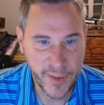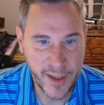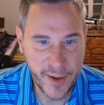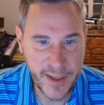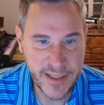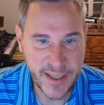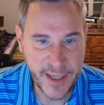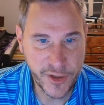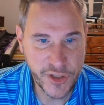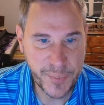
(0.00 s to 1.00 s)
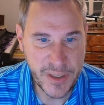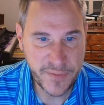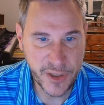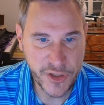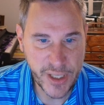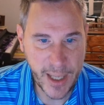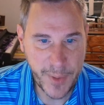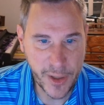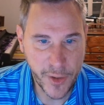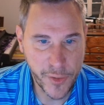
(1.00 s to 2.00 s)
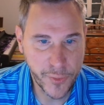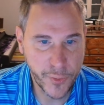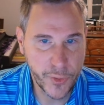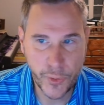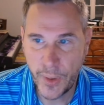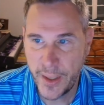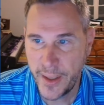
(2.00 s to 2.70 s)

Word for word: There is an energy piece of energy coming through,